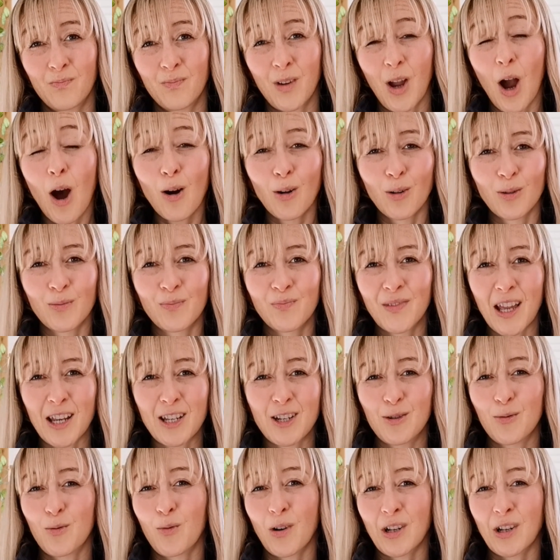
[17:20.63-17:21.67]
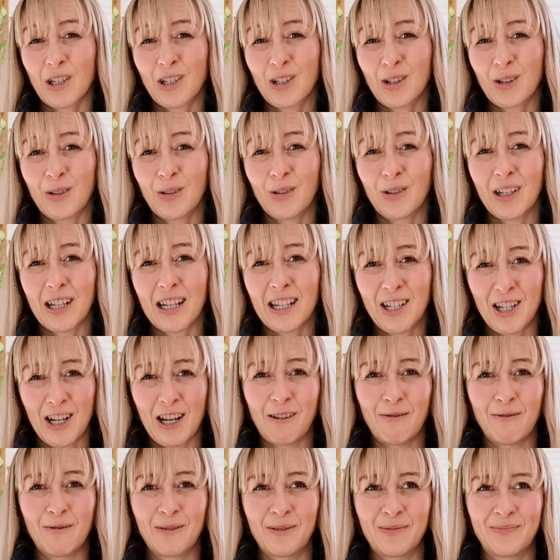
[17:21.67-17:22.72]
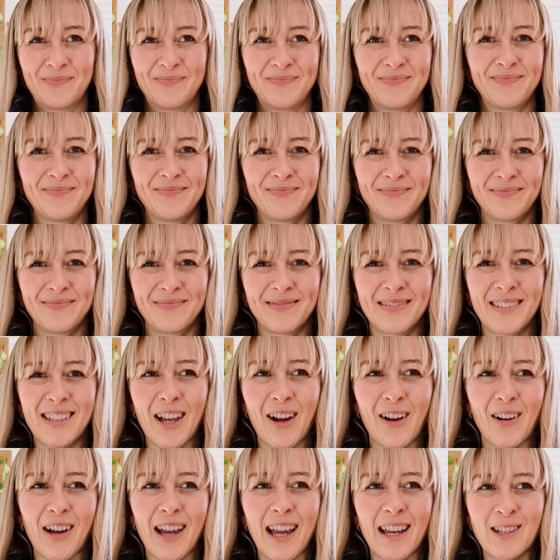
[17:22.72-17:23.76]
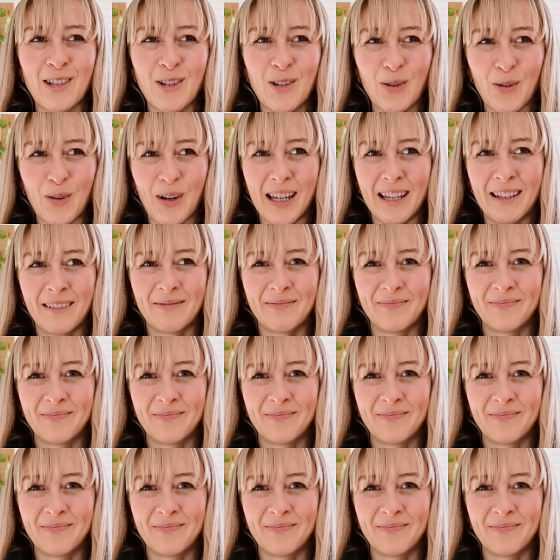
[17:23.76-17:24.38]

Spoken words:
goal that you want to achieve. So enjoy.